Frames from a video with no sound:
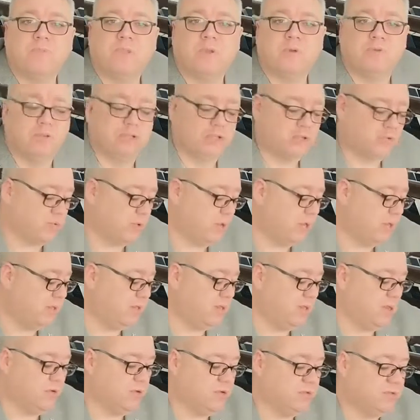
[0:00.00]
Or just
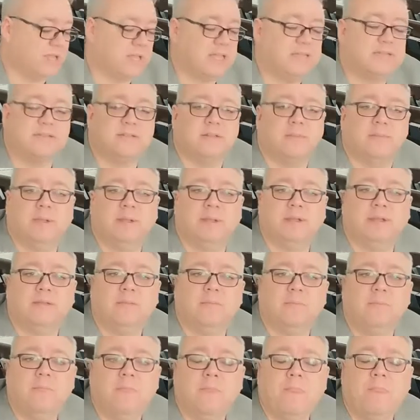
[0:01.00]
read the Old Testament
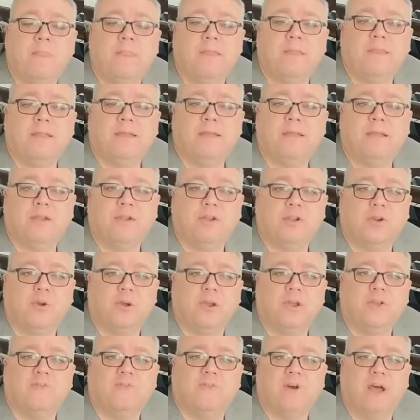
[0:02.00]
and you're
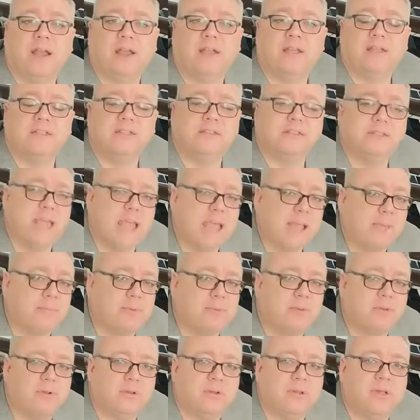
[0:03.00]
going to find
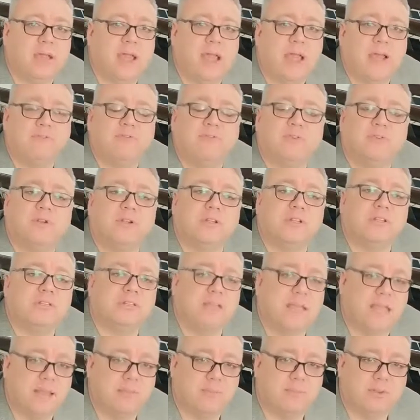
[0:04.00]
example after
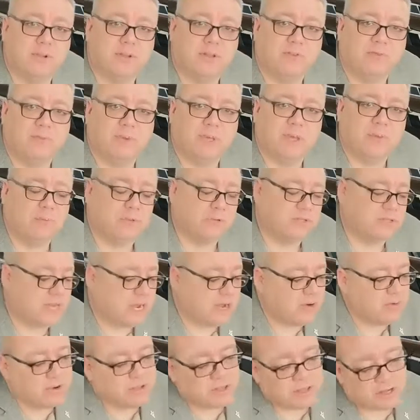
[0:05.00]
example of people
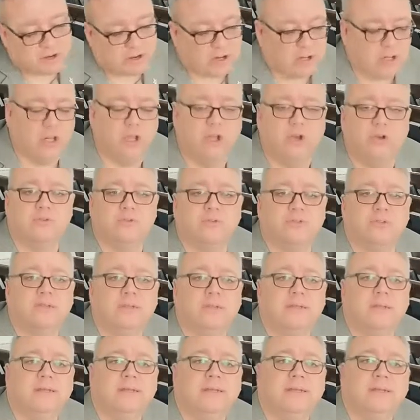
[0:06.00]
tearing their clothes,
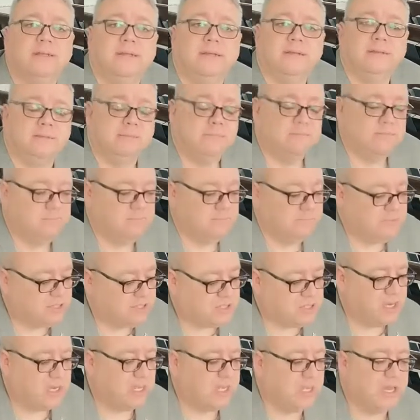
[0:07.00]

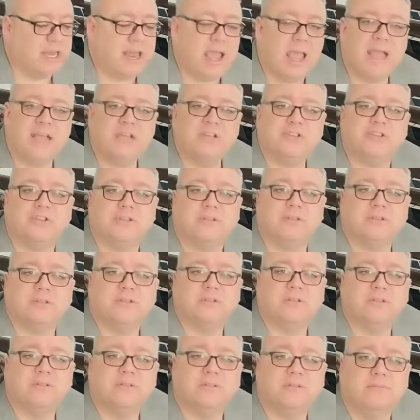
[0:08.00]
sitting in
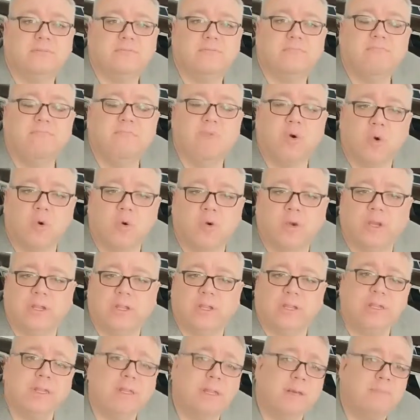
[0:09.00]
ashes,
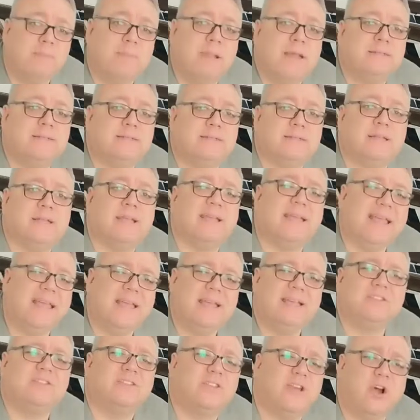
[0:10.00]
mourning, lamenting.
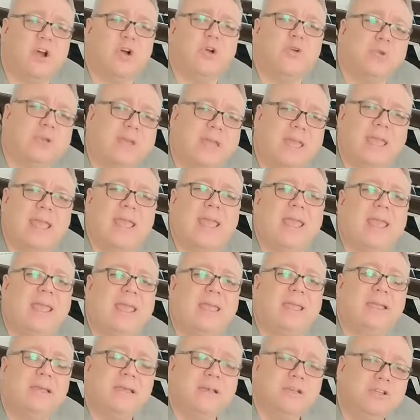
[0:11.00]
It's
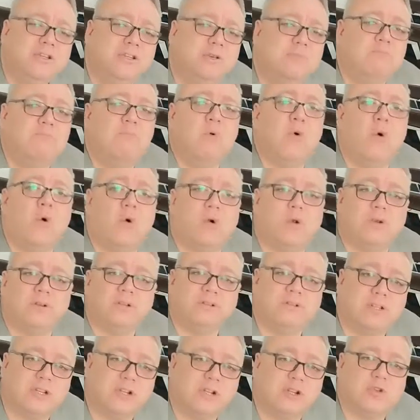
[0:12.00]
okay to
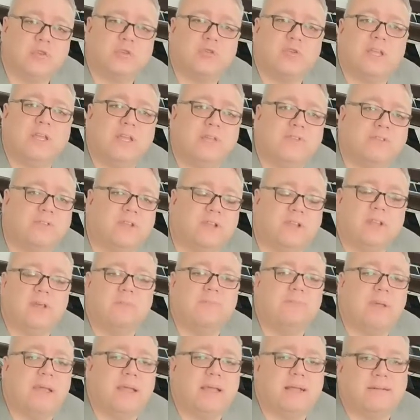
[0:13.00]
mourn, to grieve, to
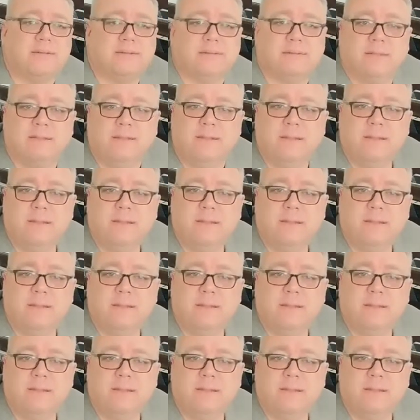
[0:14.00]
lament.